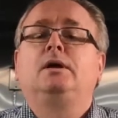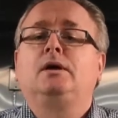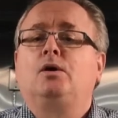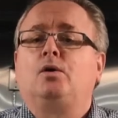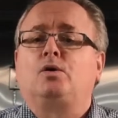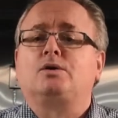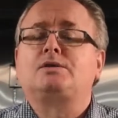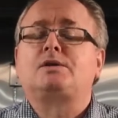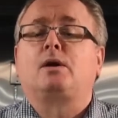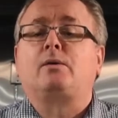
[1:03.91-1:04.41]

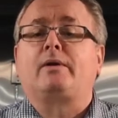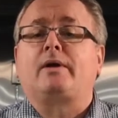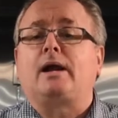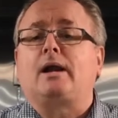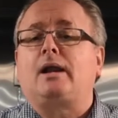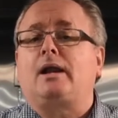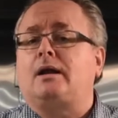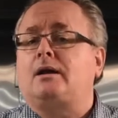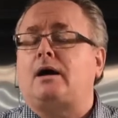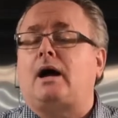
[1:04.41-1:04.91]
Also, we got a
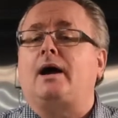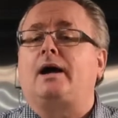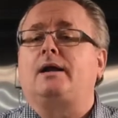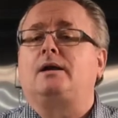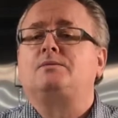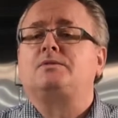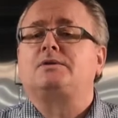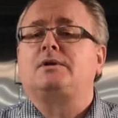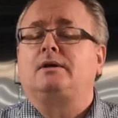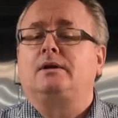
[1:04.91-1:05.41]
lot of
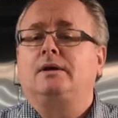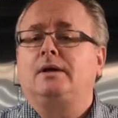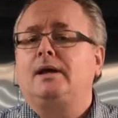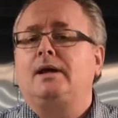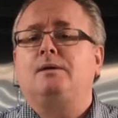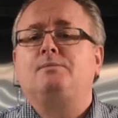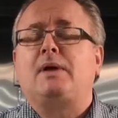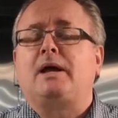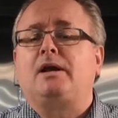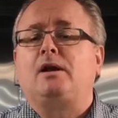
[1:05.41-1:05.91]
items that
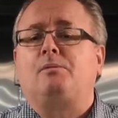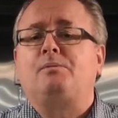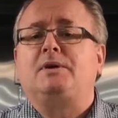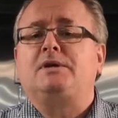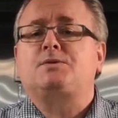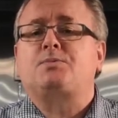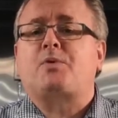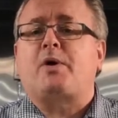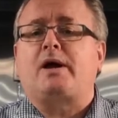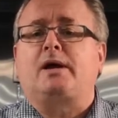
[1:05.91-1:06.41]
it may not be
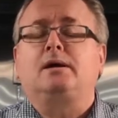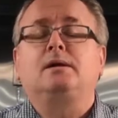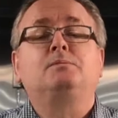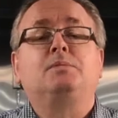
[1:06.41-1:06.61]
spring,